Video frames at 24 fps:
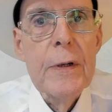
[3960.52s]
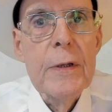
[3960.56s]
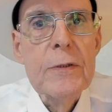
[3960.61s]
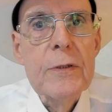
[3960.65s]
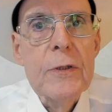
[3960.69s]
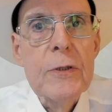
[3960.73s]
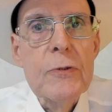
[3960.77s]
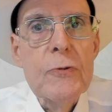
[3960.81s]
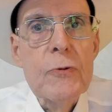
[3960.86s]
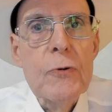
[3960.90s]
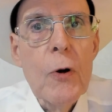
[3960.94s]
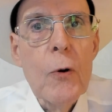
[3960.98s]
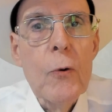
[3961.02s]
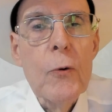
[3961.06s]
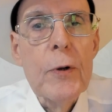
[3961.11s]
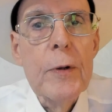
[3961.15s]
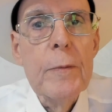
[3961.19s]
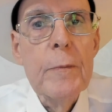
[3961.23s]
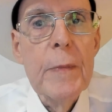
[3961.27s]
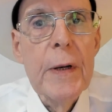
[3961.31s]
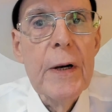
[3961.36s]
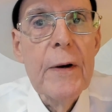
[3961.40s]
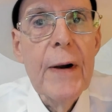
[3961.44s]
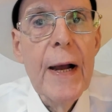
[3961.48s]
controlled
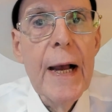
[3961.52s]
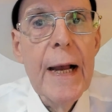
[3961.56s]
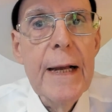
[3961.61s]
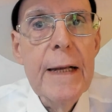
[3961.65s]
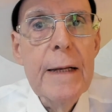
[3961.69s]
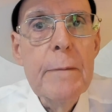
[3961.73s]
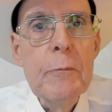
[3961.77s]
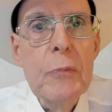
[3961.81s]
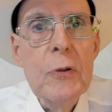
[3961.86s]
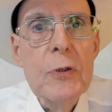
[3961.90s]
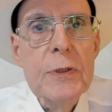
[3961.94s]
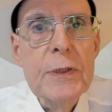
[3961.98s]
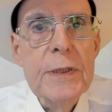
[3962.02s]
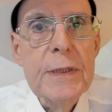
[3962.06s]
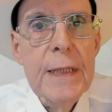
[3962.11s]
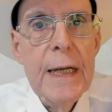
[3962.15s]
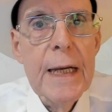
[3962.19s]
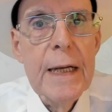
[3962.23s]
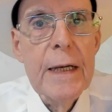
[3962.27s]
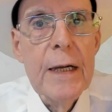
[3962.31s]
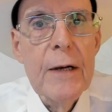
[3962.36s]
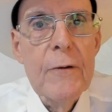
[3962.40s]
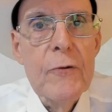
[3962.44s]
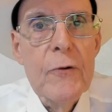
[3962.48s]
a mere
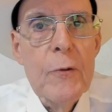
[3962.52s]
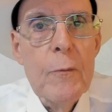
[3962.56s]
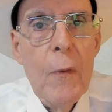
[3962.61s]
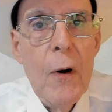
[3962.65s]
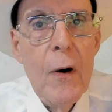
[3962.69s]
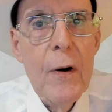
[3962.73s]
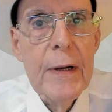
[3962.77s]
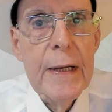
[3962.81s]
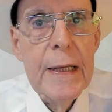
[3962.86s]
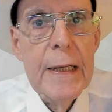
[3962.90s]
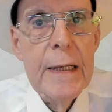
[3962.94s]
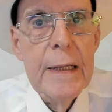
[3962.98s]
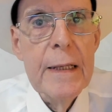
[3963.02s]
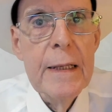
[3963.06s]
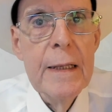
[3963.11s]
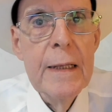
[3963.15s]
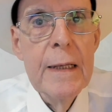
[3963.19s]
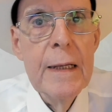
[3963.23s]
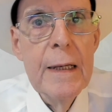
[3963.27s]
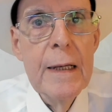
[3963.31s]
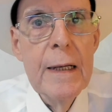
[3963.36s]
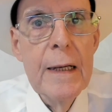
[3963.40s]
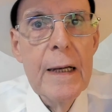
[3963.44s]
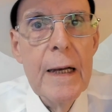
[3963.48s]
8% of the market,
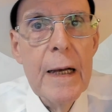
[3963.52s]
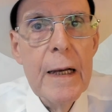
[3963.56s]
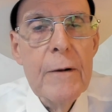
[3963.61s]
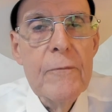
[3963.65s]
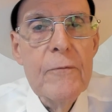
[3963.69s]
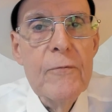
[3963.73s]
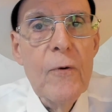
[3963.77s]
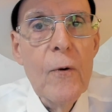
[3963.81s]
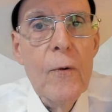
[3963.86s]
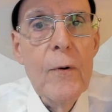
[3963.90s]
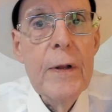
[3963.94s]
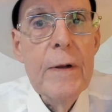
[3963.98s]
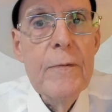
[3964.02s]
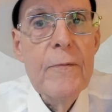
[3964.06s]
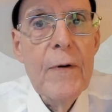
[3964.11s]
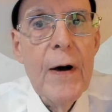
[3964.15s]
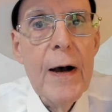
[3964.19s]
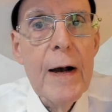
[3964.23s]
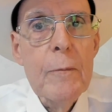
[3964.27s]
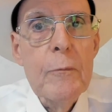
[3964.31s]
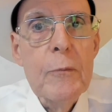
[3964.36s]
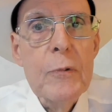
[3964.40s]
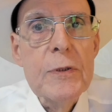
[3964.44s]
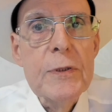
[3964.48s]
and
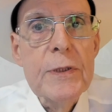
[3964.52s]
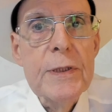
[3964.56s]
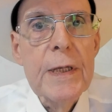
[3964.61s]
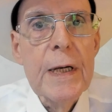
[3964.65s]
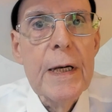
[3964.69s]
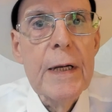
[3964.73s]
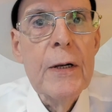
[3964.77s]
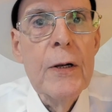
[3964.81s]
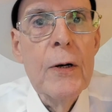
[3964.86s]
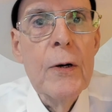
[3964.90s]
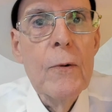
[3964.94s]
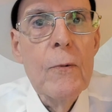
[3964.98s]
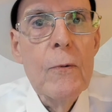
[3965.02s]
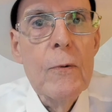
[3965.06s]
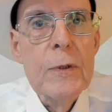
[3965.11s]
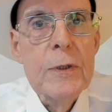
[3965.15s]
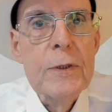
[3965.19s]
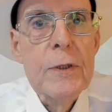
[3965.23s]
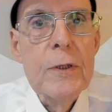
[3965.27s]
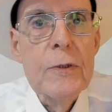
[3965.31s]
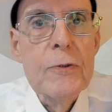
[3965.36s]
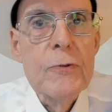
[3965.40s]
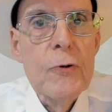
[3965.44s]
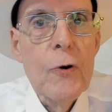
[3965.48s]
45%
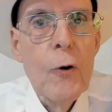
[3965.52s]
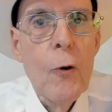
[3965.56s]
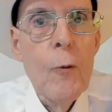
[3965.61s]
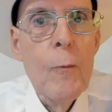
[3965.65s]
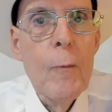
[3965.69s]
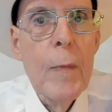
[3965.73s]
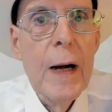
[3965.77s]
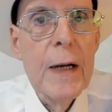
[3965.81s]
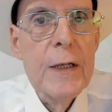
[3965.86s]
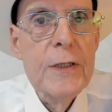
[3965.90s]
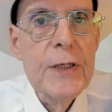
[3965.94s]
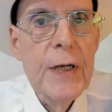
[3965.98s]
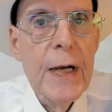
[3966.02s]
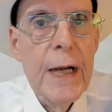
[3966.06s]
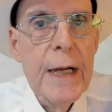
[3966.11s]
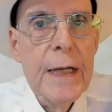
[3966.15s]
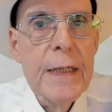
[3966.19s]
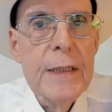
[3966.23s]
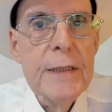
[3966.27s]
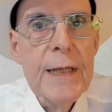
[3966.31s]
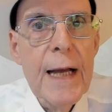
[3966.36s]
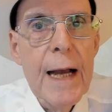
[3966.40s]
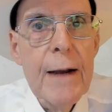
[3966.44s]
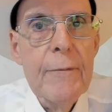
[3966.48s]
was controlled by
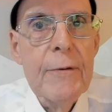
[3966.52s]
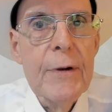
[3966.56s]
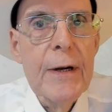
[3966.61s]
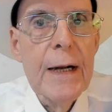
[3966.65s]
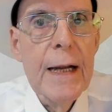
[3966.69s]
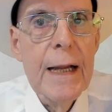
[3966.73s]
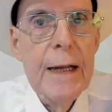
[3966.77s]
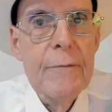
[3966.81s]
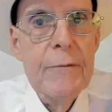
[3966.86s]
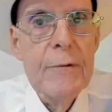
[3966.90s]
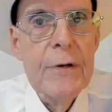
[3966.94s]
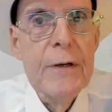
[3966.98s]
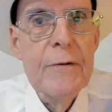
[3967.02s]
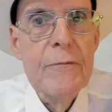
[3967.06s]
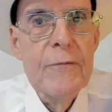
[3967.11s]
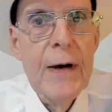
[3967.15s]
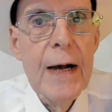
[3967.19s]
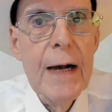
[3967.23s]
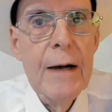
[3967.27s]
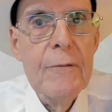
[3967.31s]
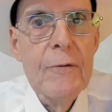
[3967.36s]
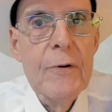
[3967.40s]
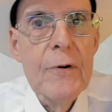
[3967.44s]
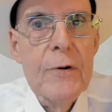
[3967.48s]
chains having 11 to
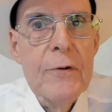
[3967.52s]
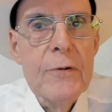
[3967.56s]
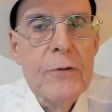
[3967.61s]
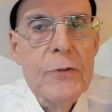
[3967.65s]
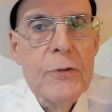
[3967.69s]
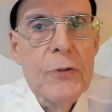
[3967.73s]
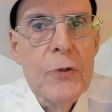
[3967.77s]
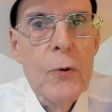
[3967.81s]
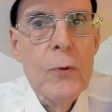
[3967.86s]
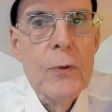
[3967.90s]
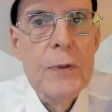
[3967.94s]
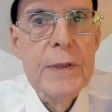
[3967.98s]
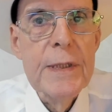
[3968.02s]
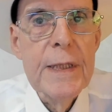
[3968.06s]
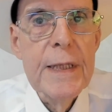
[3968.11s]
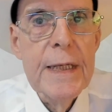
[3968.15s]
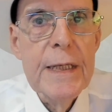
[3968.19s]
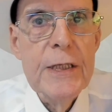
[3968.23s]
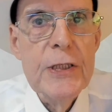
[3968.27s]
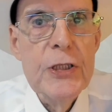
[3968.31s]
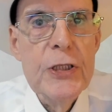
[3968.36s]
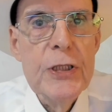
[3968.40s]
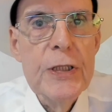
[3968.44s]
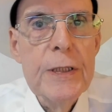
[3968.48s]
500 stores
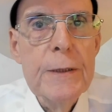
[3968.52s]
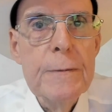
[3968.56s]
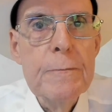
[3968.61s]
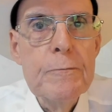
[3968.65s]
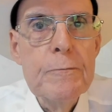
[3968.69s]
each.